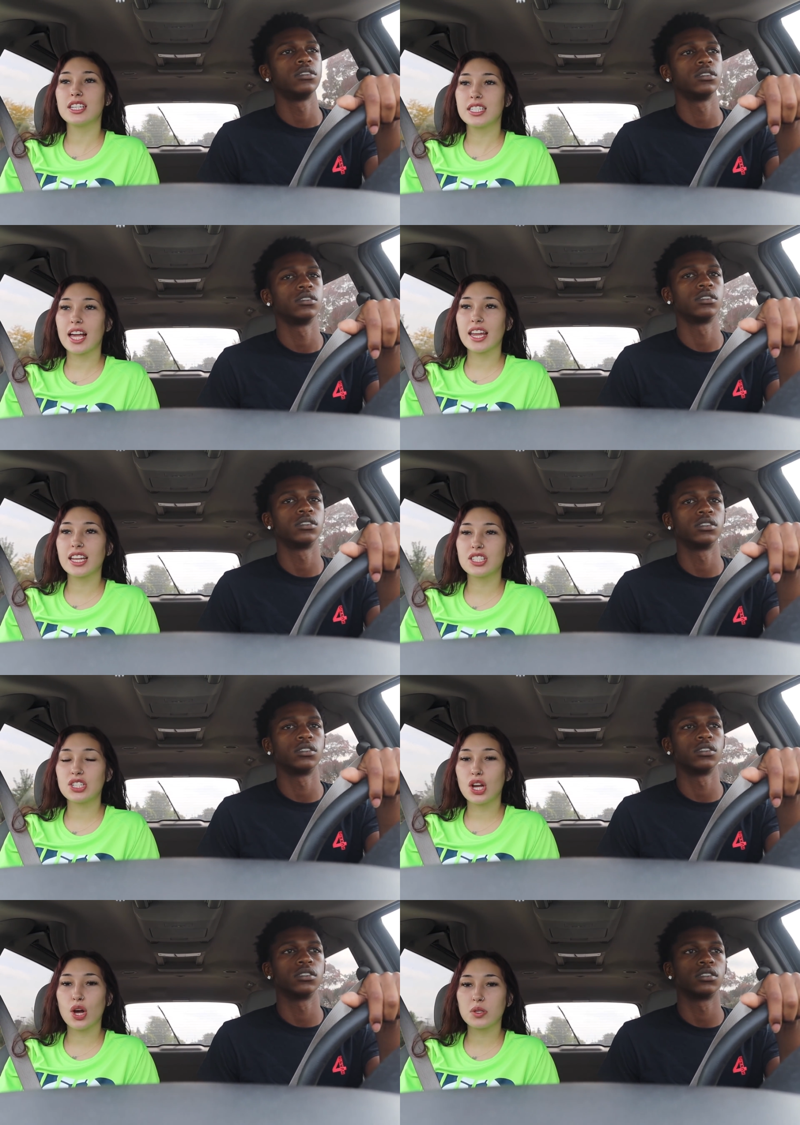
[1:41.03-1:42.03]
Speaker 1: decided
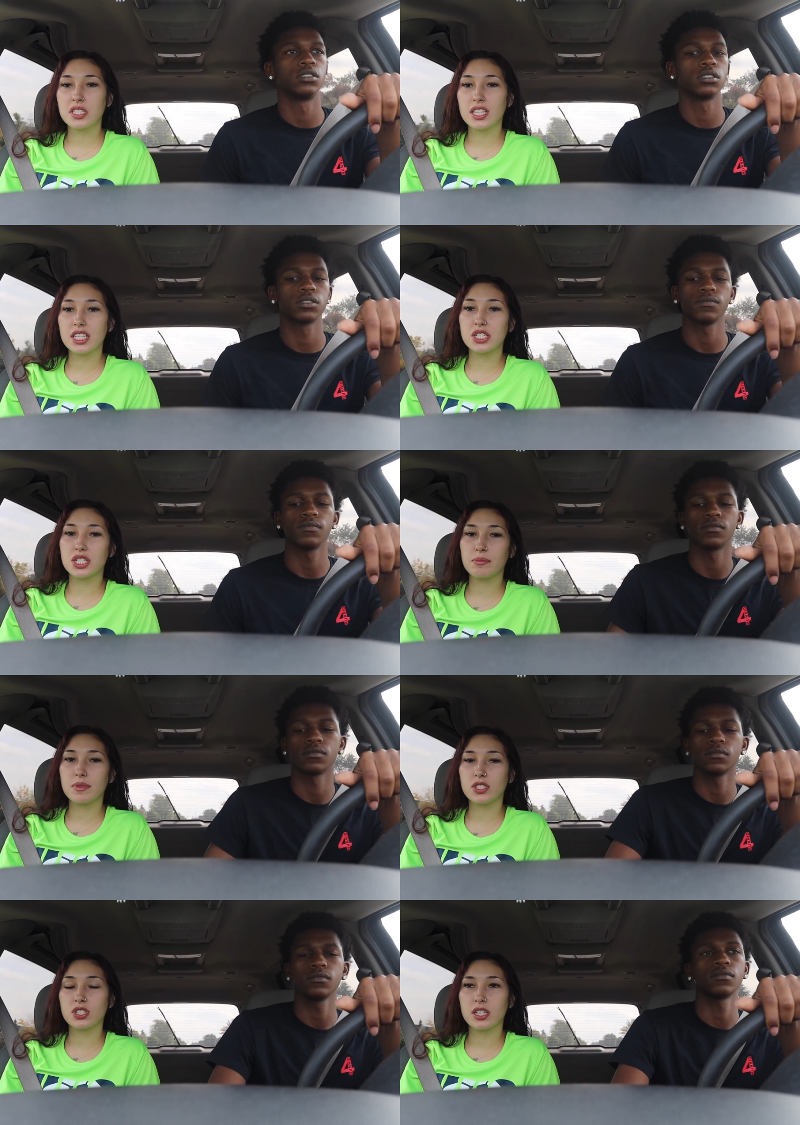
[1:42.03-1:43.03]
to go to the gym
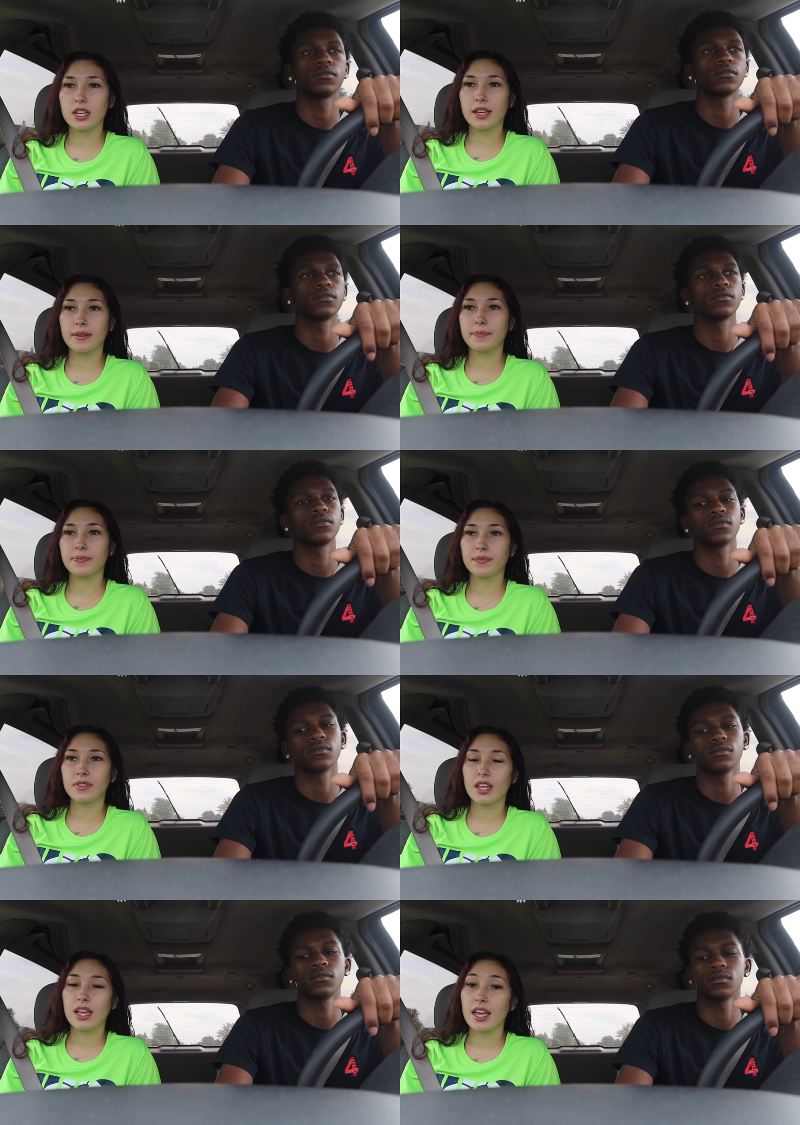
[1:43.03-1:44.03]
yesterday
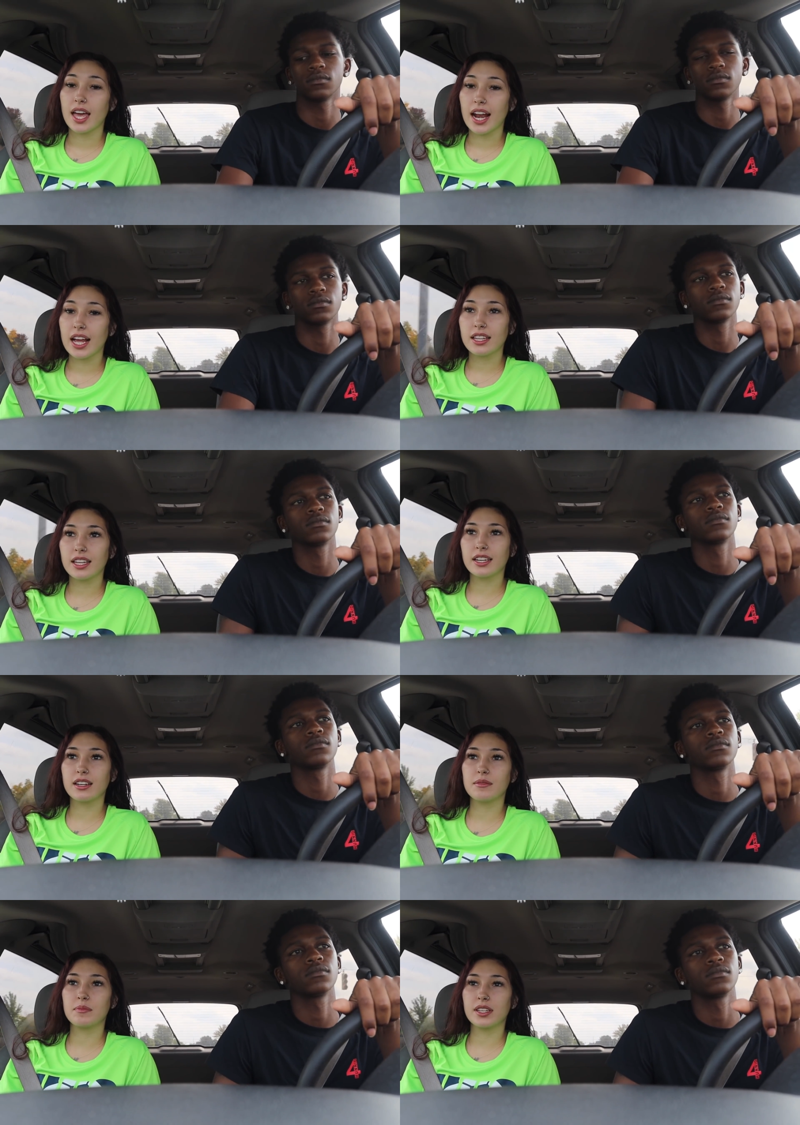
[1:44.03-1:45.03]
and I like
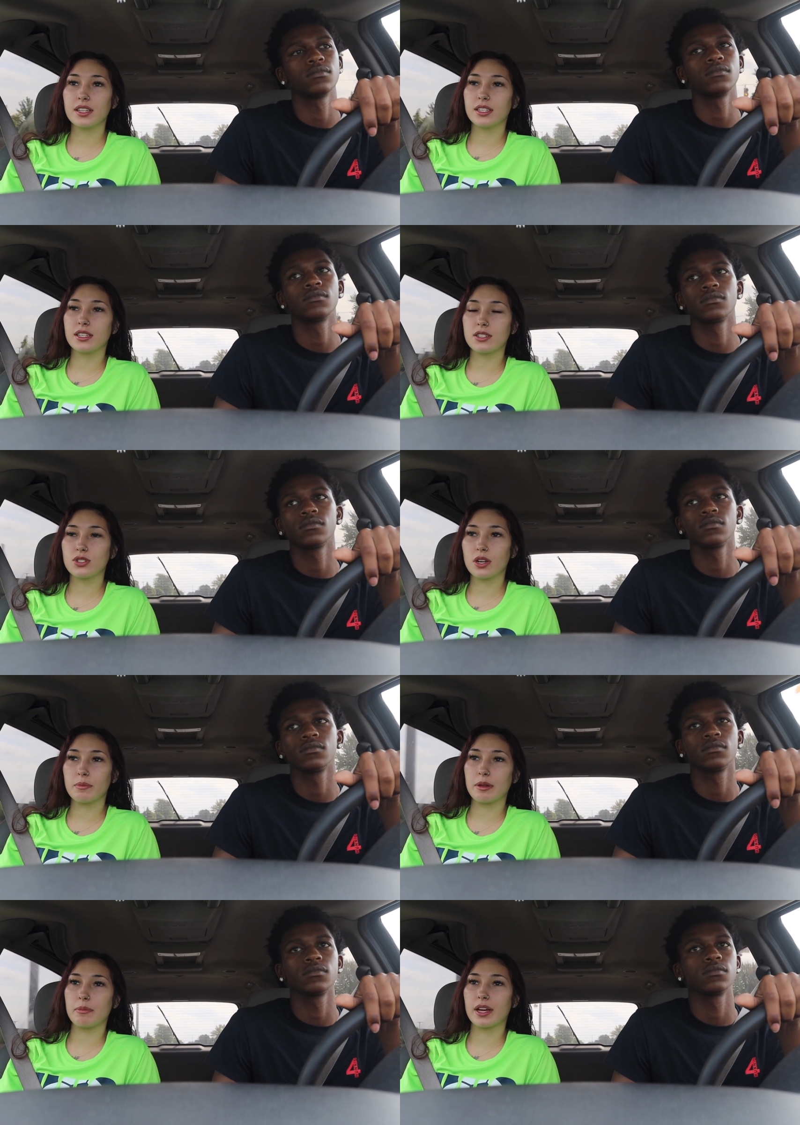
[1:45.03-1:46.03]
completely destroyed
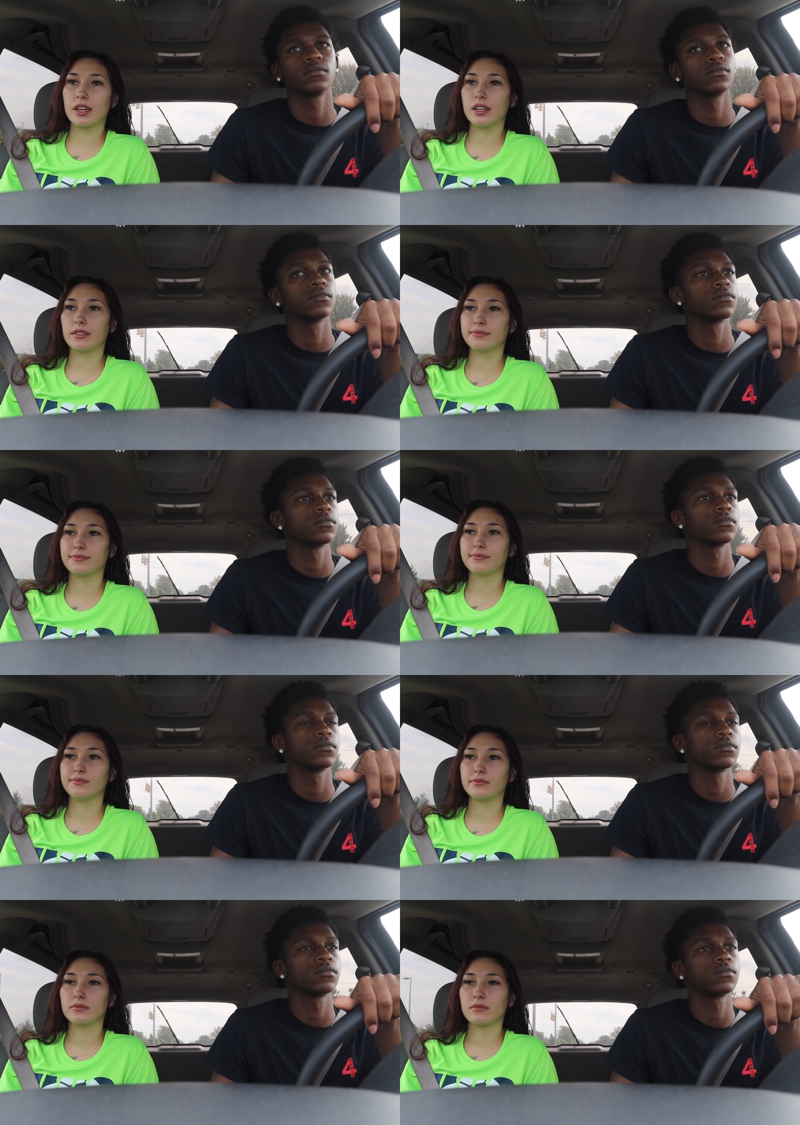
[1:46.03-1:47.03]
my body
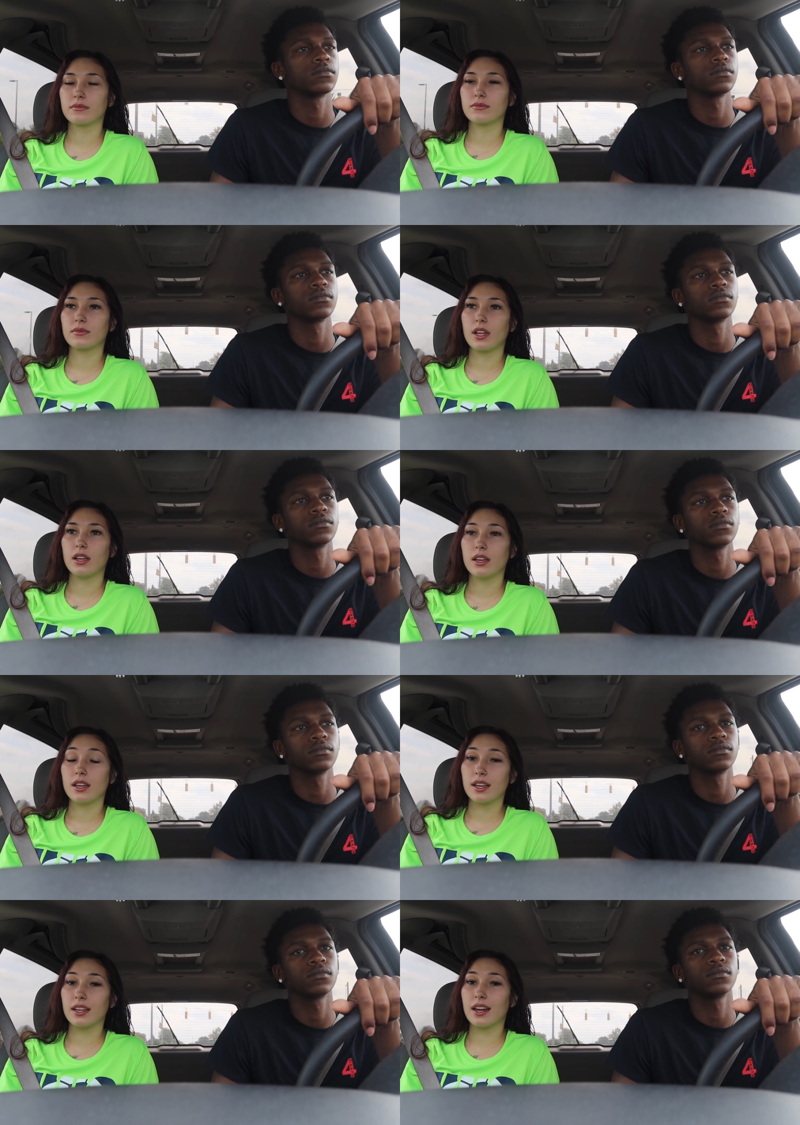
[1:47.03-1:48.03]

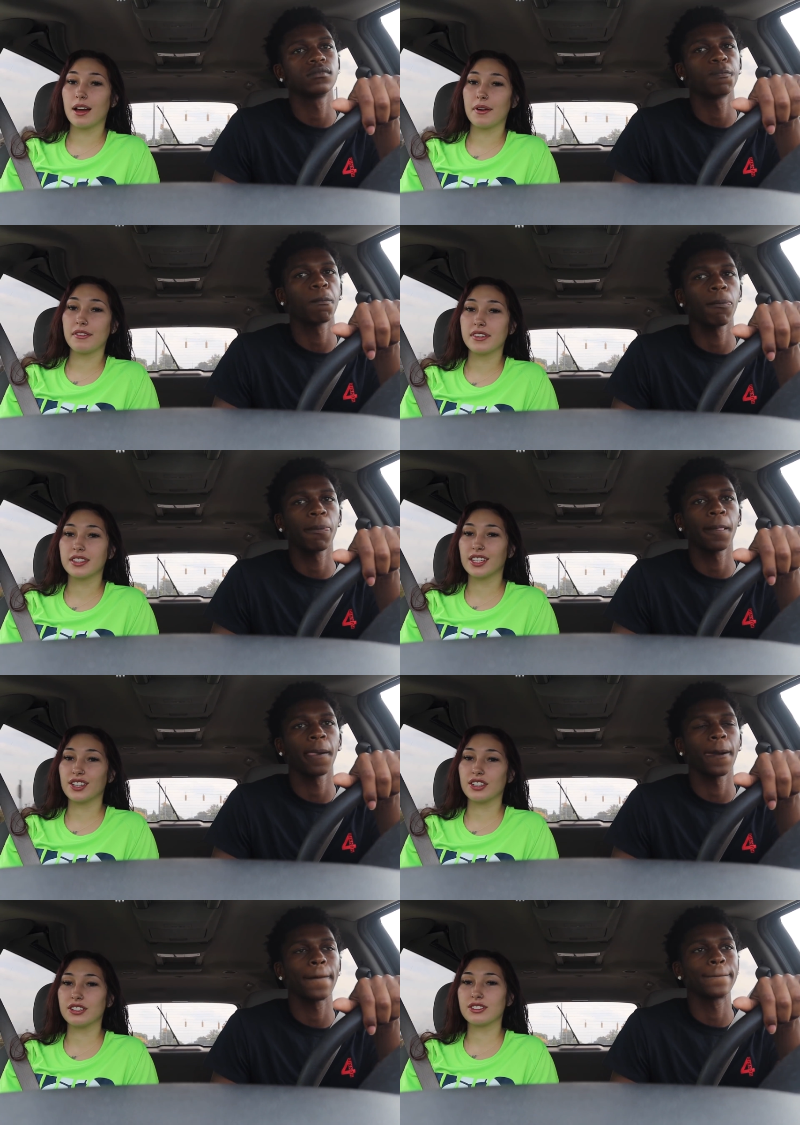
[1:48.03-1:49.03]
and now everything
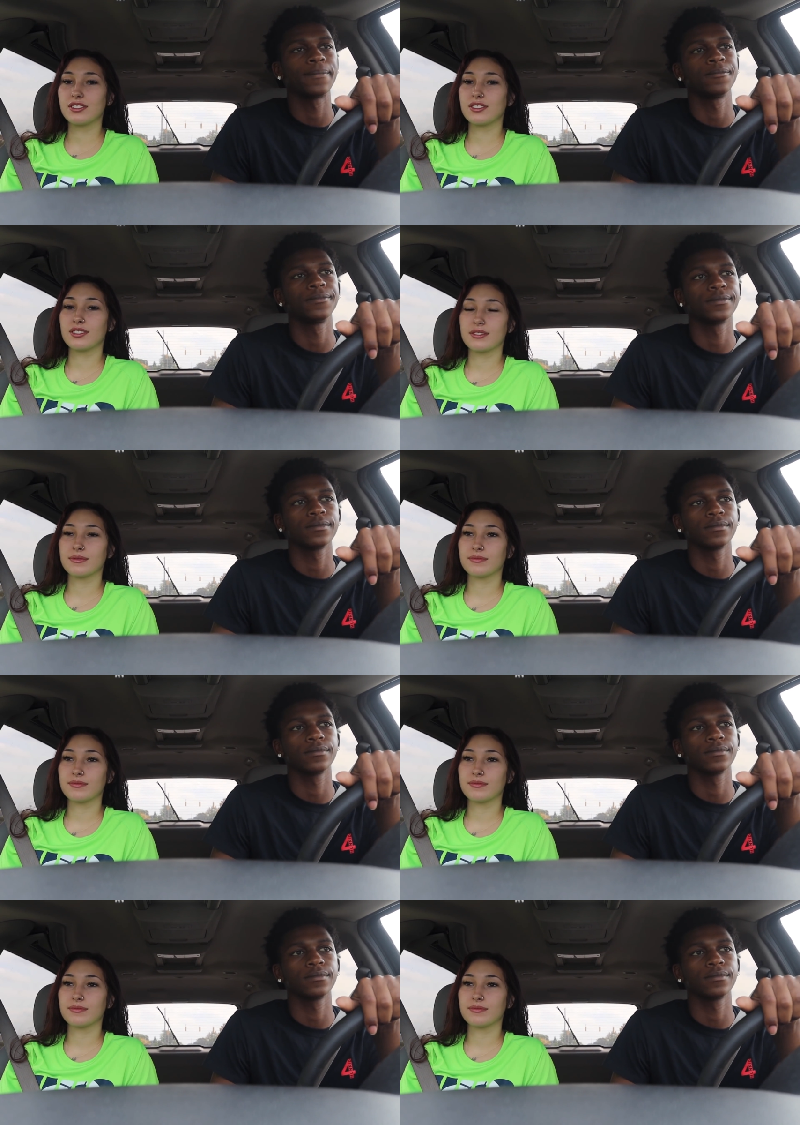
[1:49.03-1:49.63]
hurts